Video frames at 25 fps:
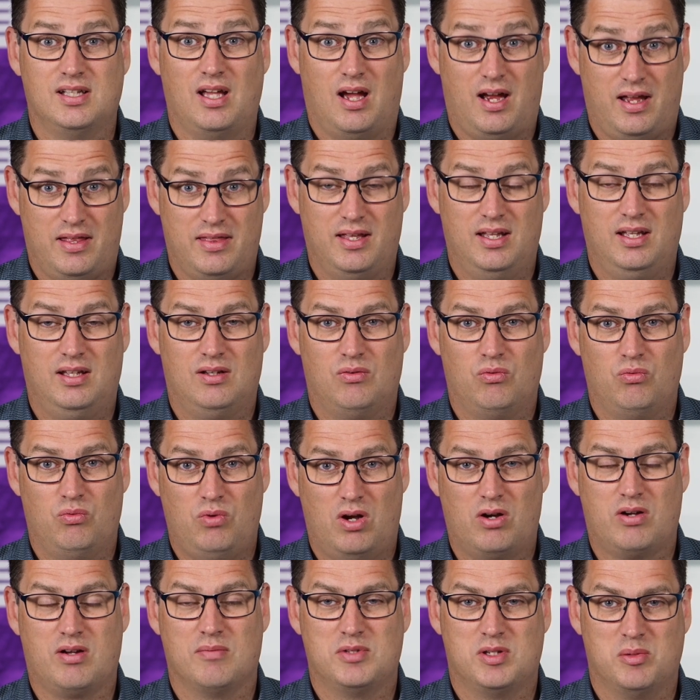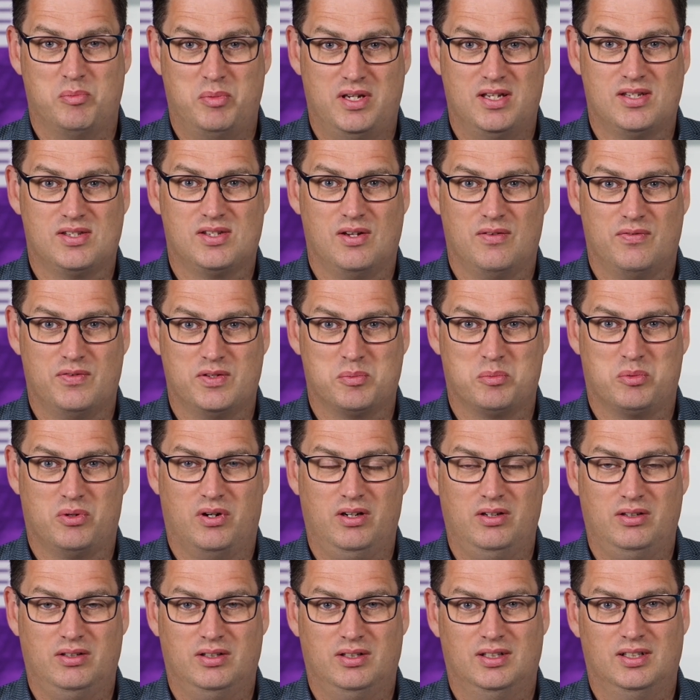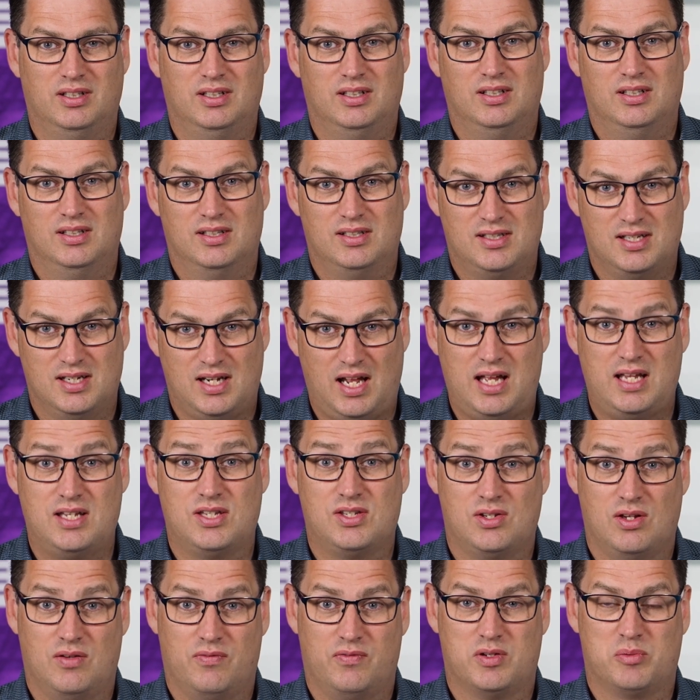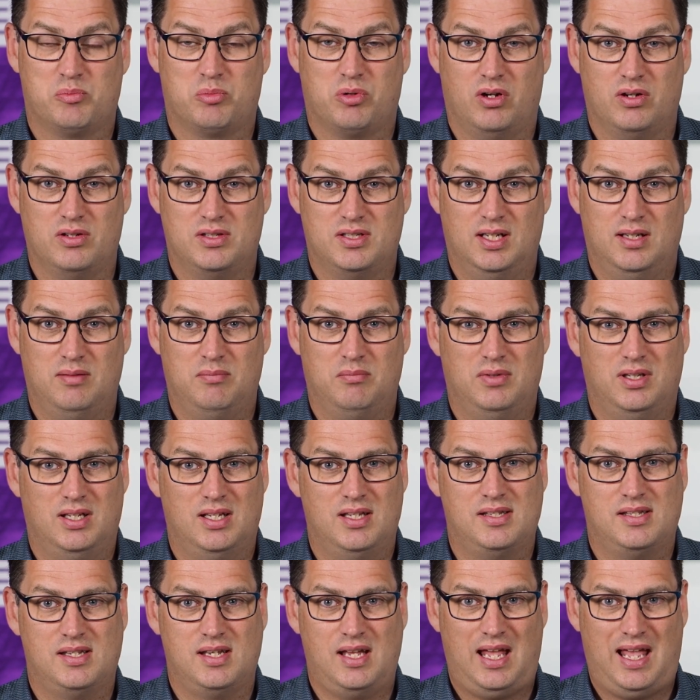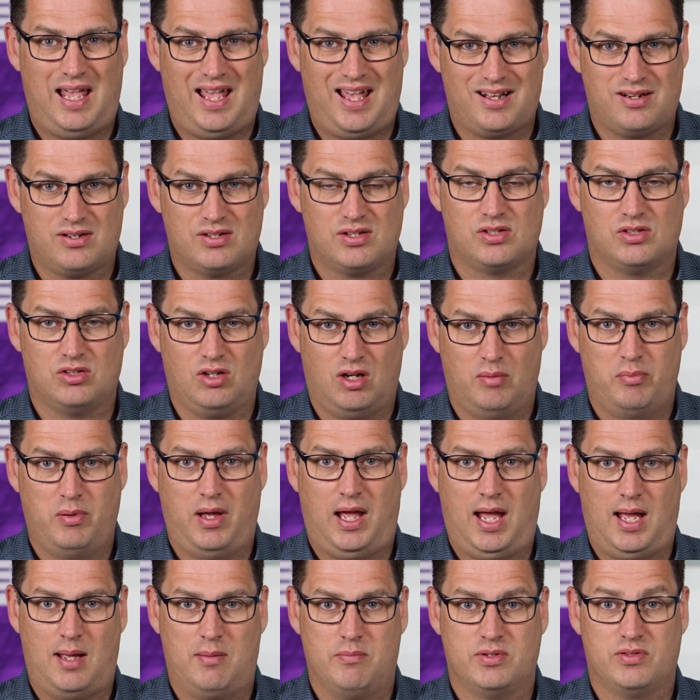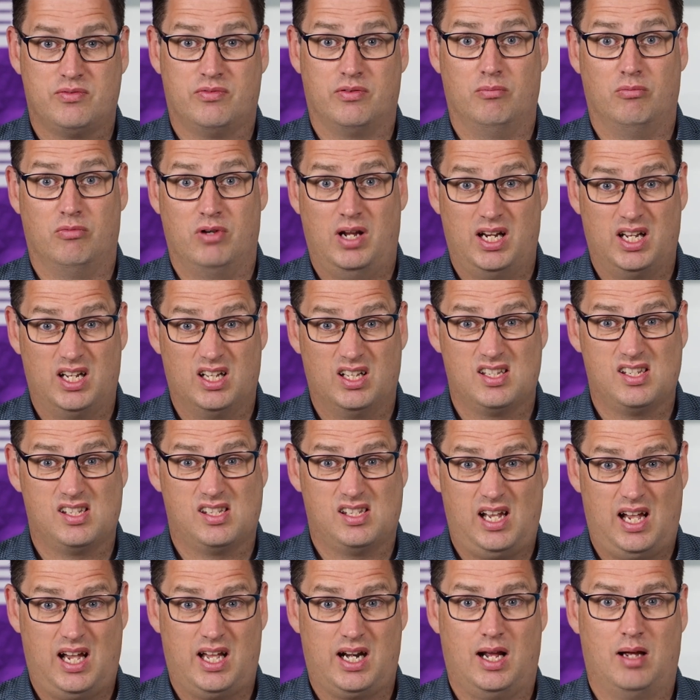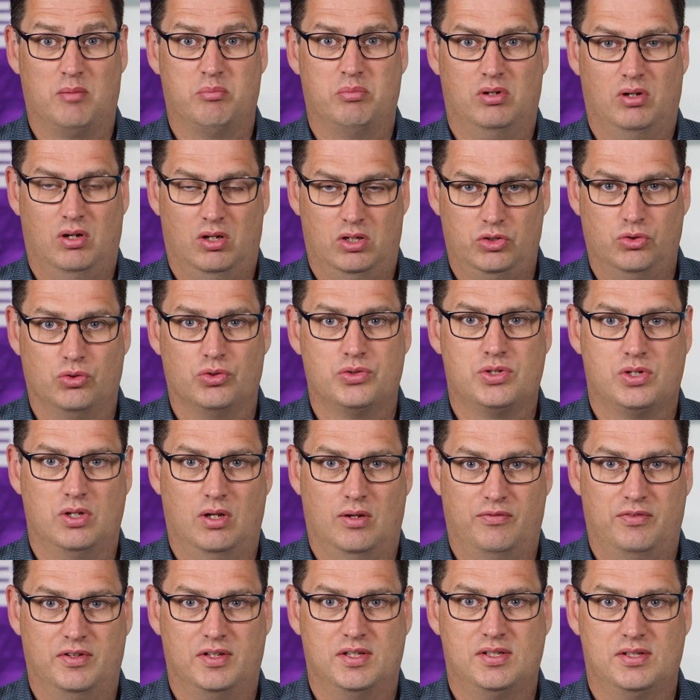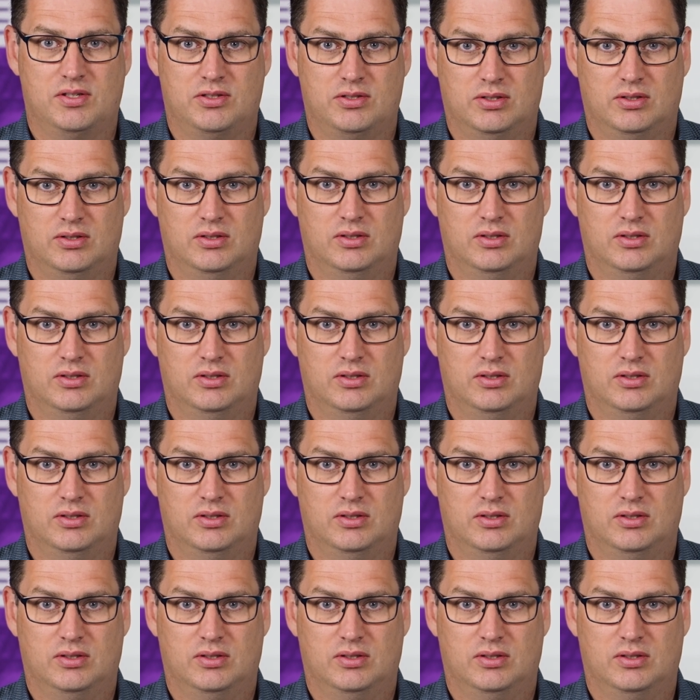Hi there, welcome to Be a Surface Pro. Today's Surface Pro tip is how to stop apps from running at startup on your Surface.